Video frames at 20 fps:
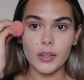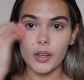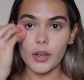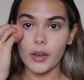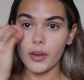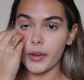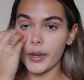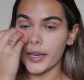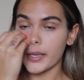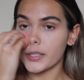
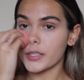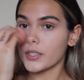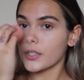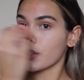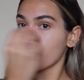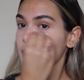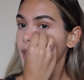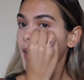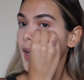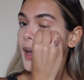Okay,
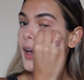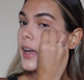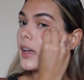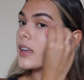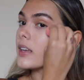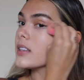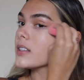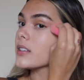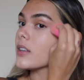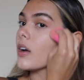so that
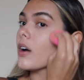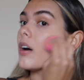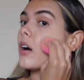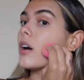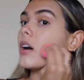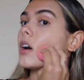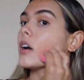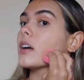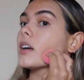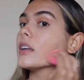is
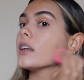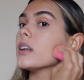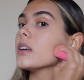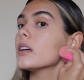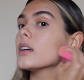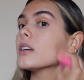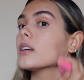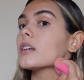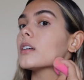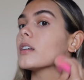on
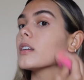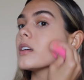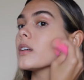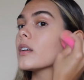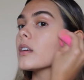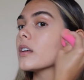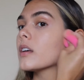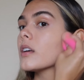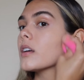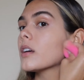
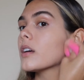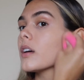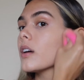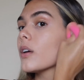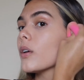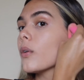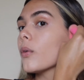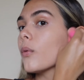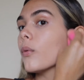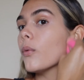
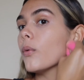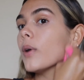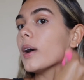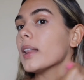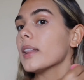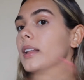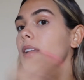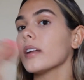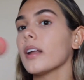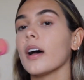
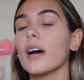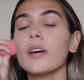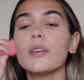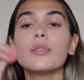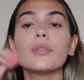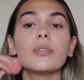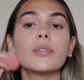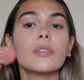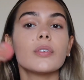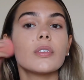well
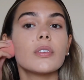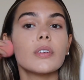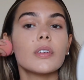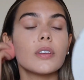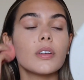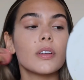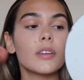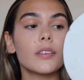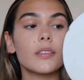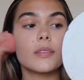enough.
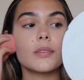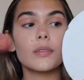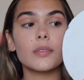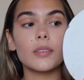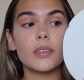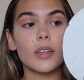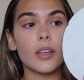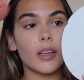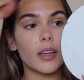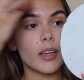
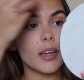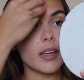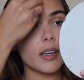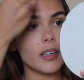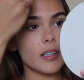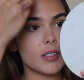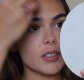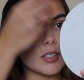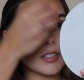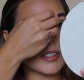Again,
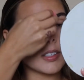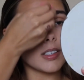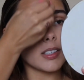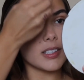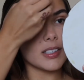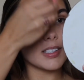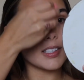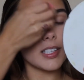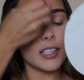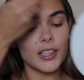it's just
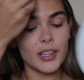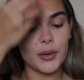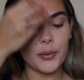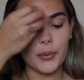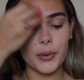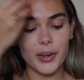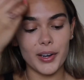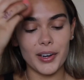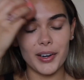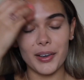concealer.
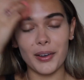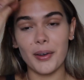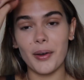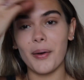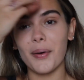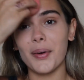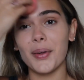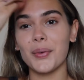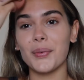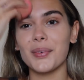We're gonna
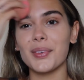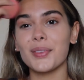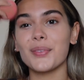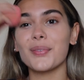go in with